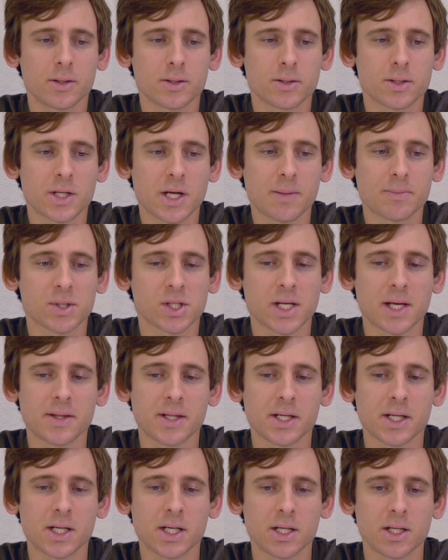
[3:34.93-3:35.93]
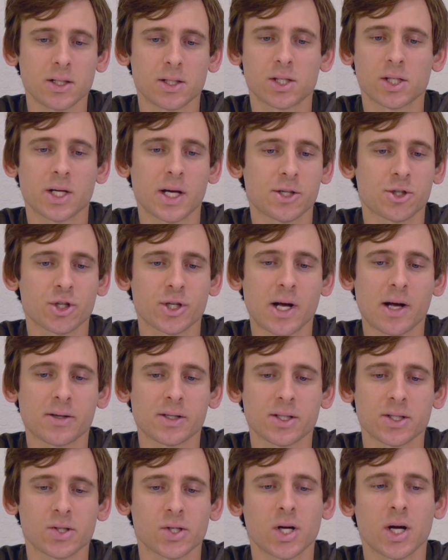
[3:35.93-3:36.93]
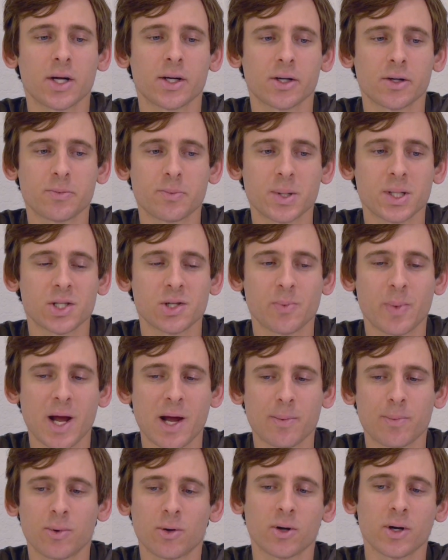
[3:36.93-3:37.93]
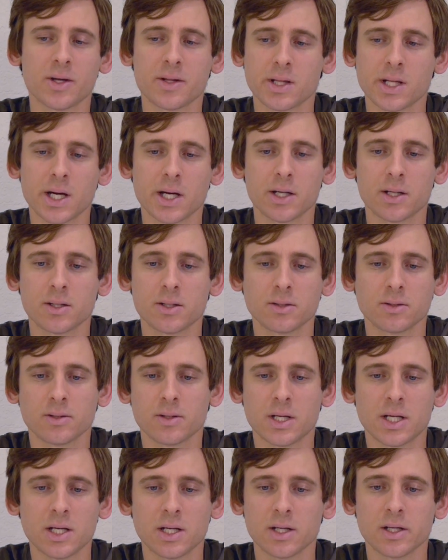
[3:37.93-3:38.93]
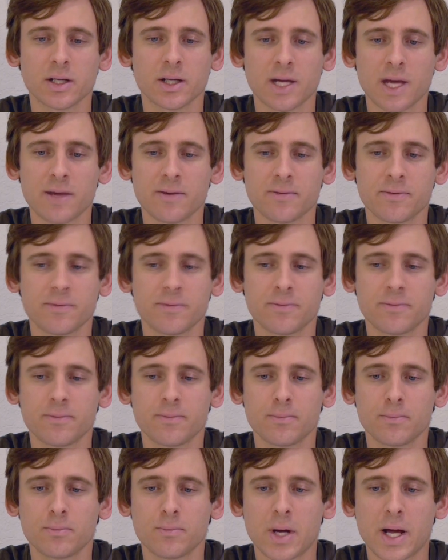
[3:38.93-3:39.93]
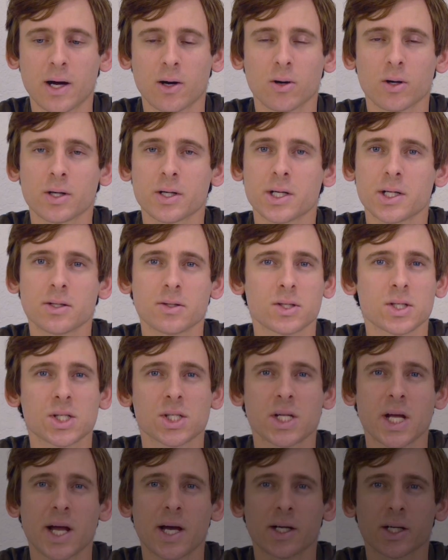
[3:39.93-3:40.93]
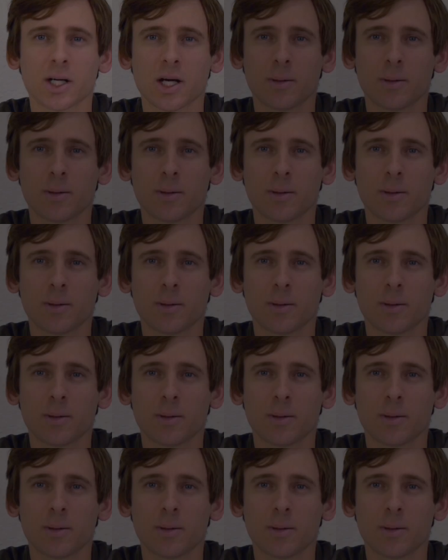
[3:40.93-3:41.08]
Tim said that he sketched out a design on a piece of paper, and then he gave Earon and Stan a